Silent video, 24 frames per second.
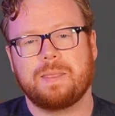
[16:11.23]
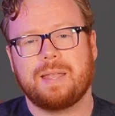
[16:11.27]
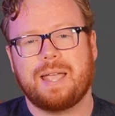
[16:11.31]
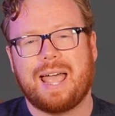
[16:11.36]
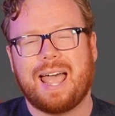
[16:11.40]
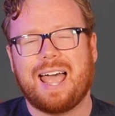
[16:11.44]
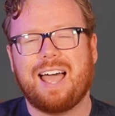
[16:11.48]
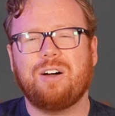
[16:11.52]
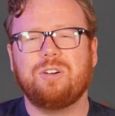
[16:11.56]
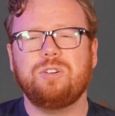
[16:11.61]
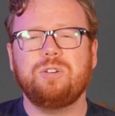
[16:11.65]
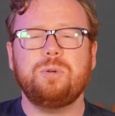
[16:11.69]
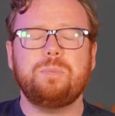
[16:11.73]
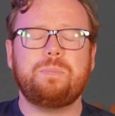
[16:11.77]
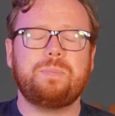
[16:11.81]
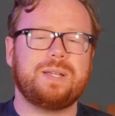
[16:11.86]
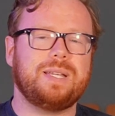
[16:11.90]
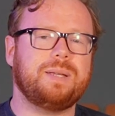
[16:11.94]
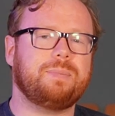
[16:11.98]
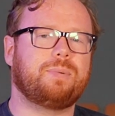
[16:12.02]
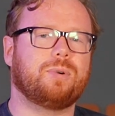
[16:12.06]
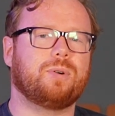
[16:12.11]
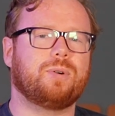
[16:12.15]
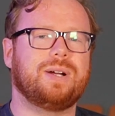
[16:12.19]
How do
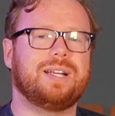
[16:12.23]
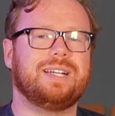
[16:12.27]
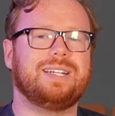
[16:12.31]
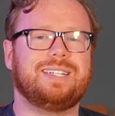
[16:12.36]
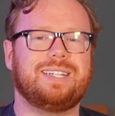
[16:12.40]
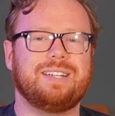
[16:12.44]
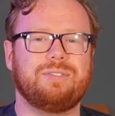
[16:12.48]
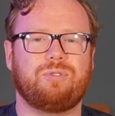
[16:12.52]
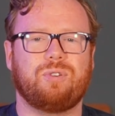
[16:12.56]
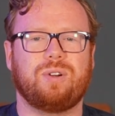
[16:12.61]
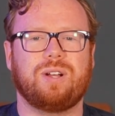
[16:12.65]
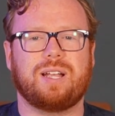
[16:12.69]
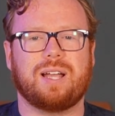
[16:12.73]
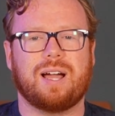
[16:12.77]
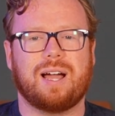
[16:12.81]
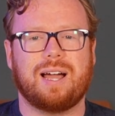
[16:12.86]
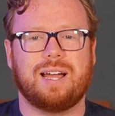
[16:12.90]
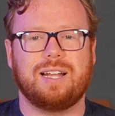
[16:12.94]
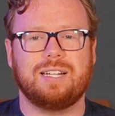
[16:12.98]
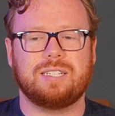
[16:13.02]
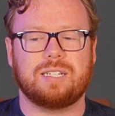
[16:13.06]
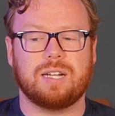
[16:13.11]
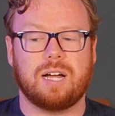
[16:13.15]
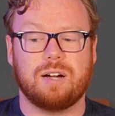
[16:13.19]
people in different
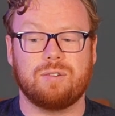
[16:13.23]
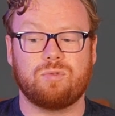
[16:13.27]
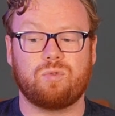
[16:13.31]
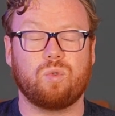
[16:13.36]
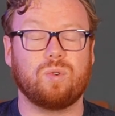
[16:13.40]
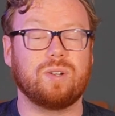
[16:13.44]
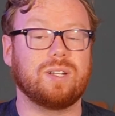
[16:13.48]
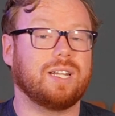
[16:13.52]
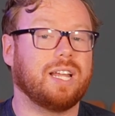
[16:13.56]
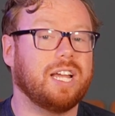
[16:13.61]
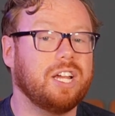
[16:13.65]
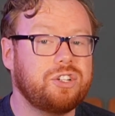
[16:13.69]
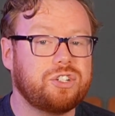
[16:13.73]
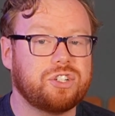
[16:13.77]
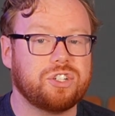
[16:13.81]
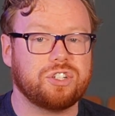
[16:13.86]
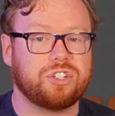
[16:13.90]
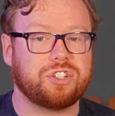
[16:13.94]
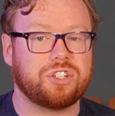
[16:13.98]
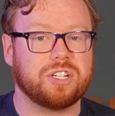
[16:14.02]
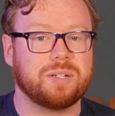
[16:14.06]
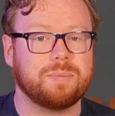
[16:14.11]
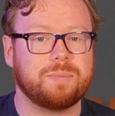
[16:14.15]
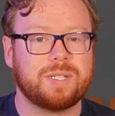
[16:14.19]
kinds of
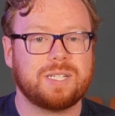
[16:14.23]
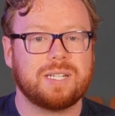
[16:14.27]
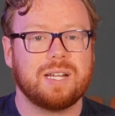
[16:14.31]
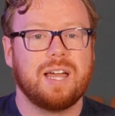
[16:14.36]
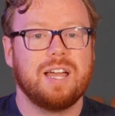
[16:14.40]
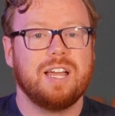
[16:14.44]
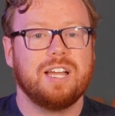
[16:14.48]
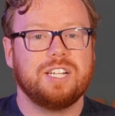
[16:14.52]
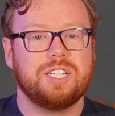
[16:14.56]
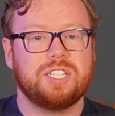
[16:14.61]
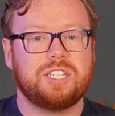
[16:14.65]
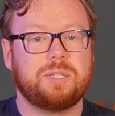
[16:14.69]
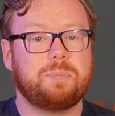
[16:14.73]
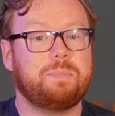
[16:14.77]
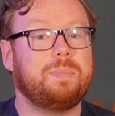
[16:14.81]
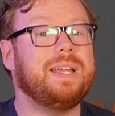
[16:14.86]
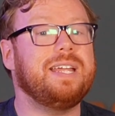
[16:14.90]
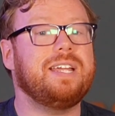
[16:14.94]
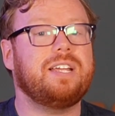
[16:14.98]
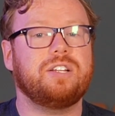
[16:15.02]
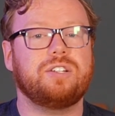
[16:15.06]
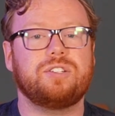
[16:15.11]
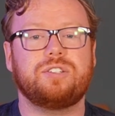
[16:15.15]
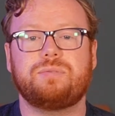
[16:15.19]
relationships
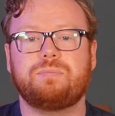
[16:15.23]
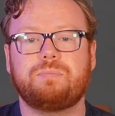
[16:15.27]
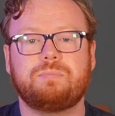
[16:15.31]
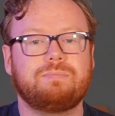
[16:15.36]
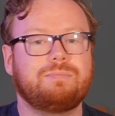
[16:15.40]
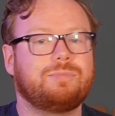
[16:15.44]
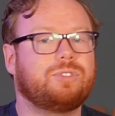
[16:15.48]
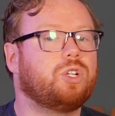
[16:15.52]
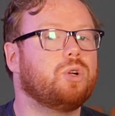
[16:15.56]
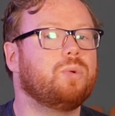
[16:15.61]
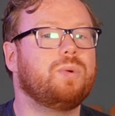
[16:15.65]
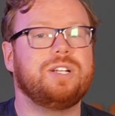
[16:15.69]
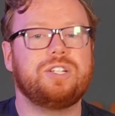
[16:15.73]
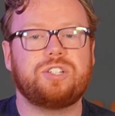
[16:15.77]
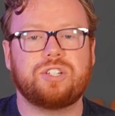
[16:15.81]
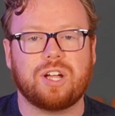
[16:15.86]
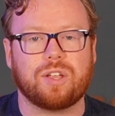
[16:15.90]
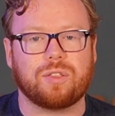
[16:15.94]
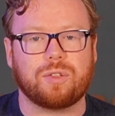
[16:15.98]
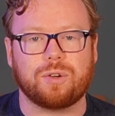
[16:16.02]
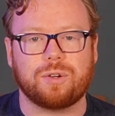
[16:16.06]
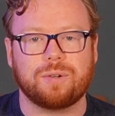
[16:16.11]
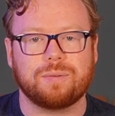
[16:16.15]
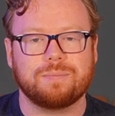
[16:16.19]
speak to each
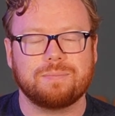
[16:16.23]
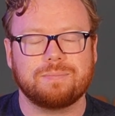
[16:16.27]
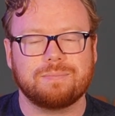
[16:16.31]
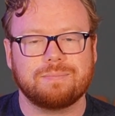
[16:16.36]
other?